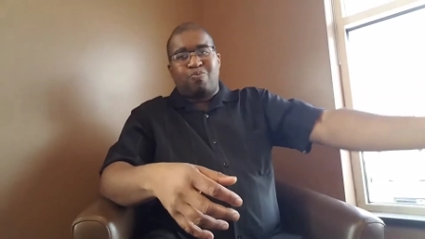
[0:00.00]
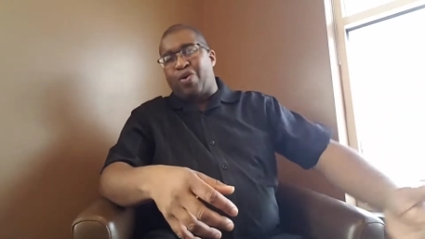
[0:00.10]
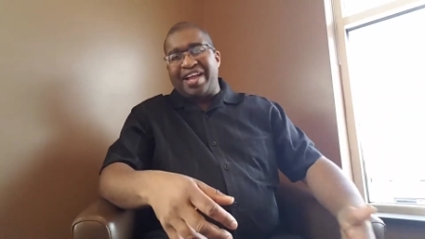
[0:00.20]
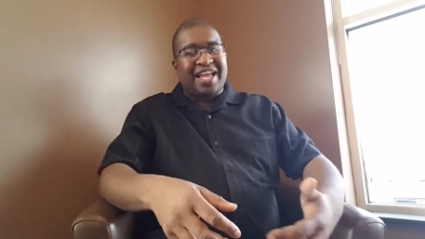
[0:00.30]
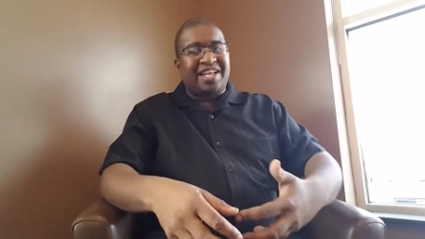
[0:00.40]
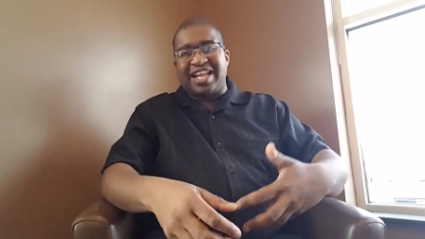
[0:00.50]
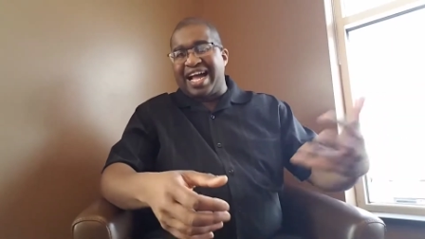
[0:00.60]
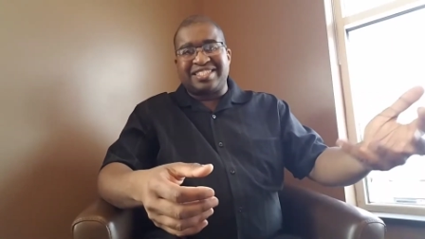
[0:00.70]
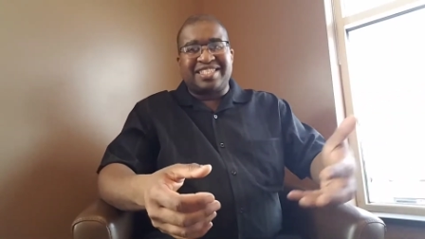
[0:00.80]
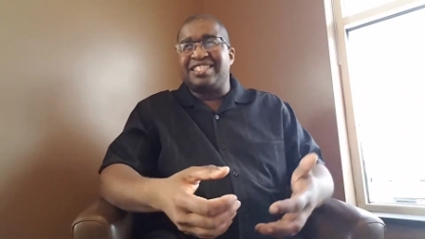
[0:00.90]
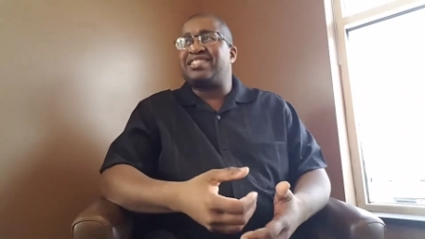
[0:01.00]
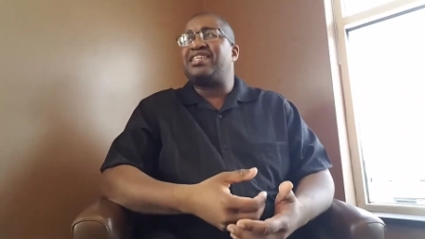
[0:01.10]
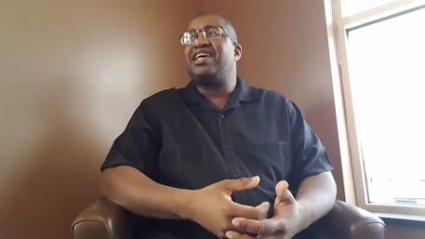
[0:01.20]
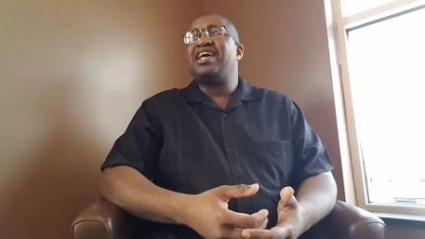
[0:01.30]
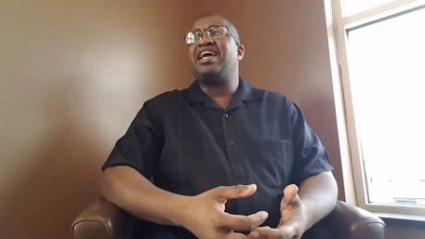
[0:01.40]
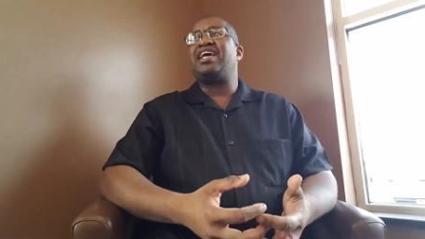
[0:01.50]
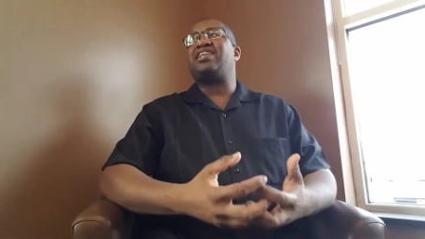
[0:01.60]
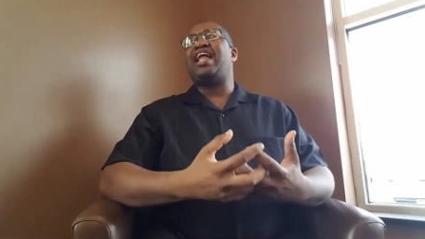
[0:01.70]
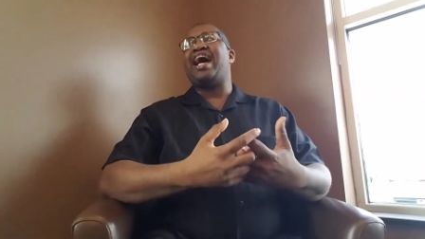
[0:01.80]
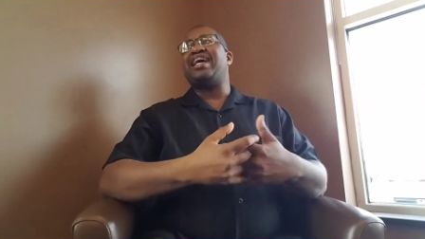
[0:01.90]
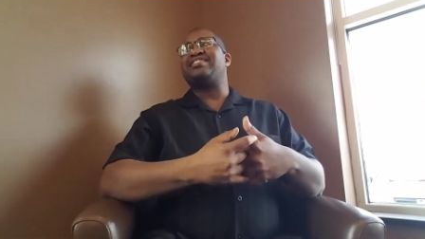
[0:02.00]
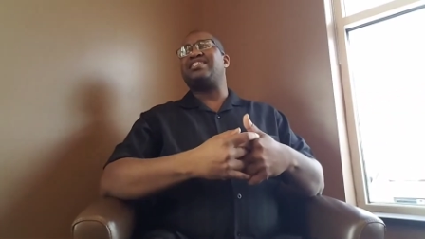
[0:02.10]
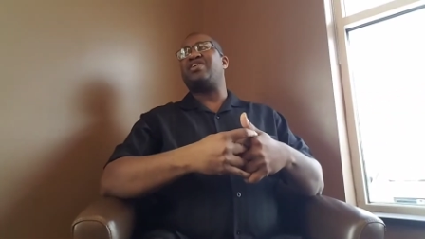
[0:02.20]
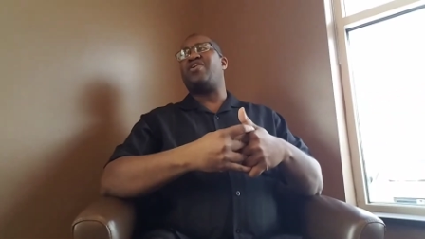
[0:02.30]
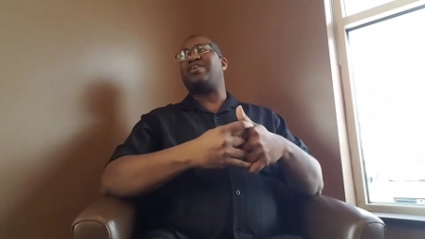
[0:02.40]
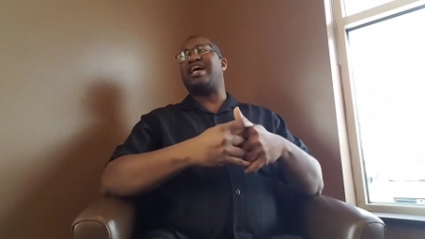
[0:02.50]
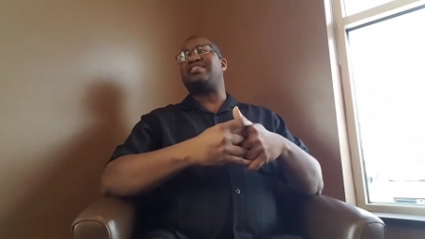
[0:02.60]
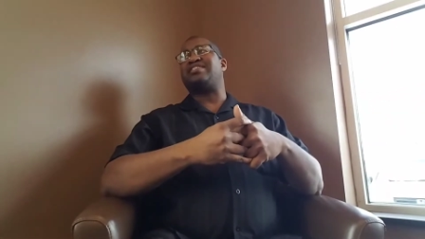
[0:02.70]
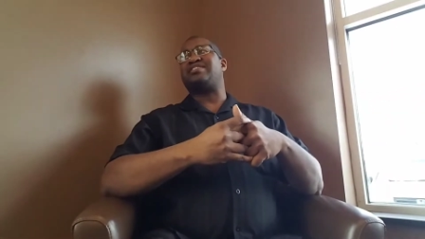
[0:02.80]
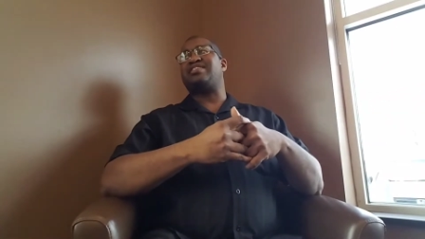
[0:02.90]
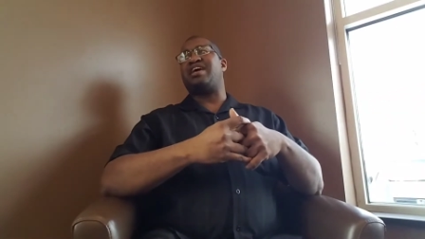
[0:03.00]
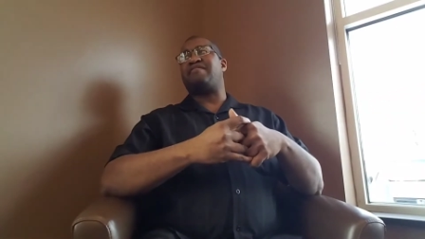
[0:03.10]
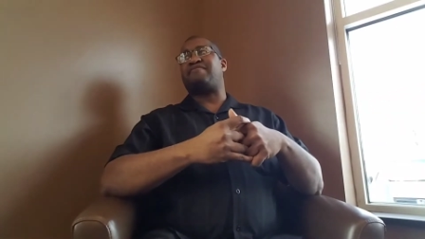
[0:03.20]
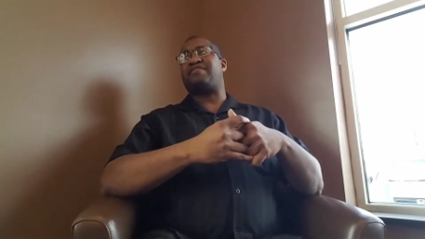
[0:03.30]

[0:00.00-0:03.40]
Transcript: breaking glasses, at glass, and all kinds of stuff.